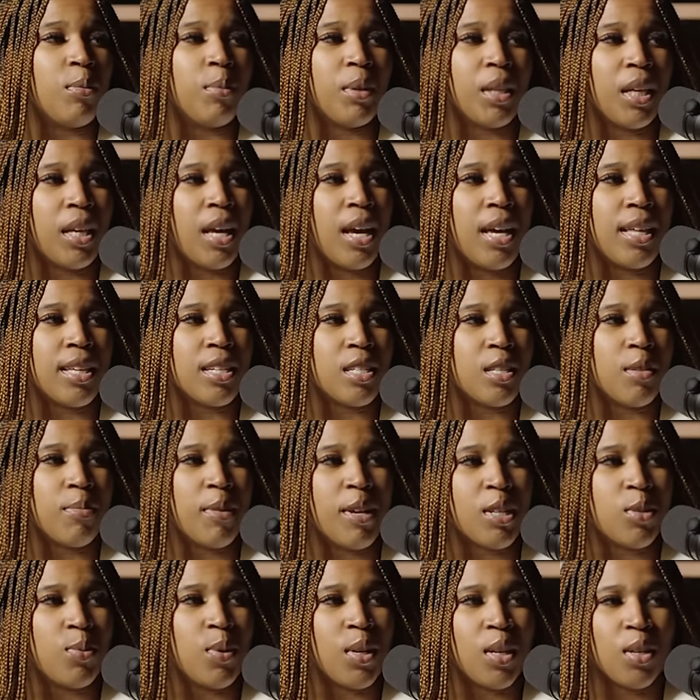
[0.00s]
be like hey this is the
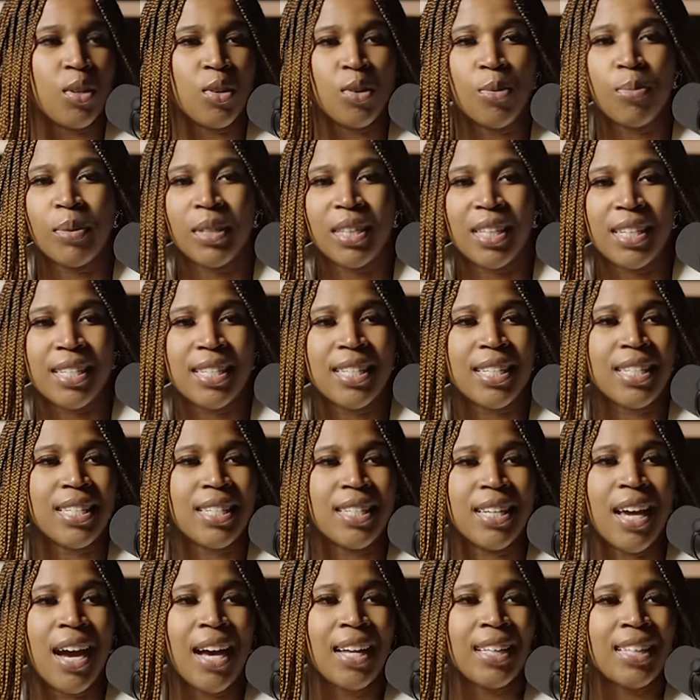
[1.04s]
best we can do but this is
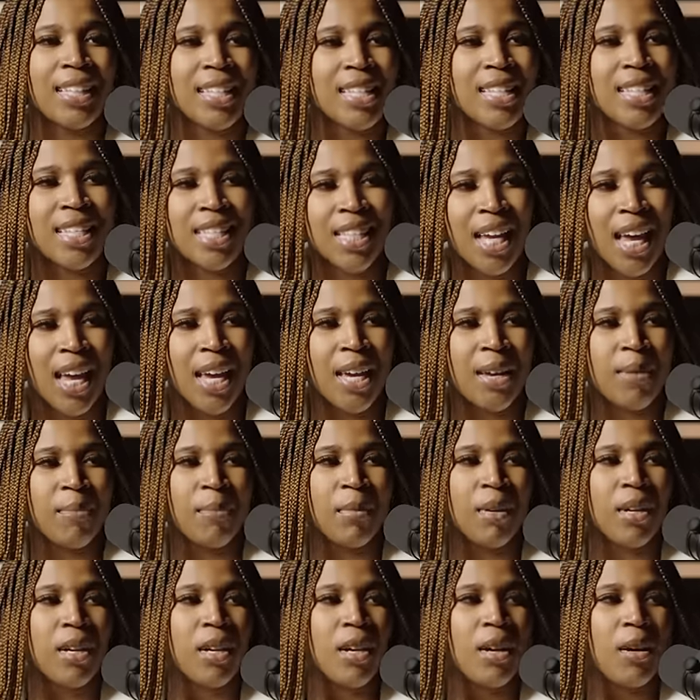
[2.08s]
not the same
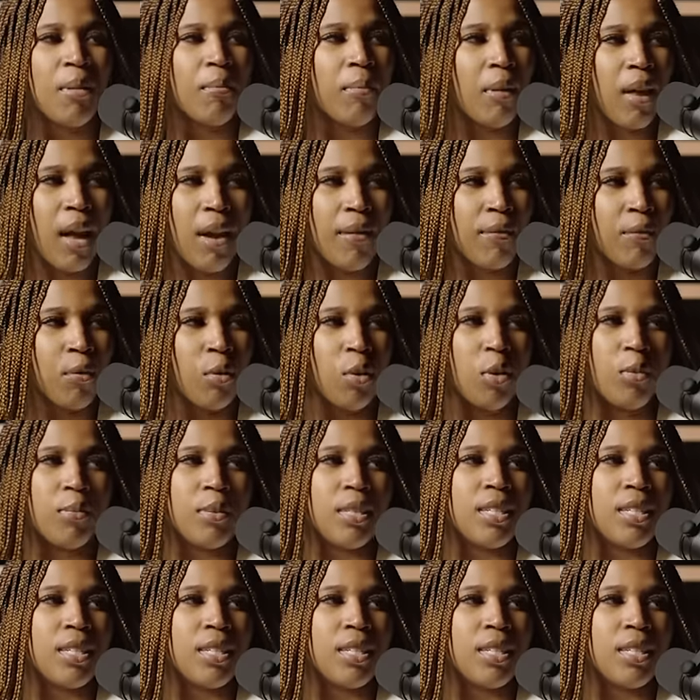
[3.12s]
platform.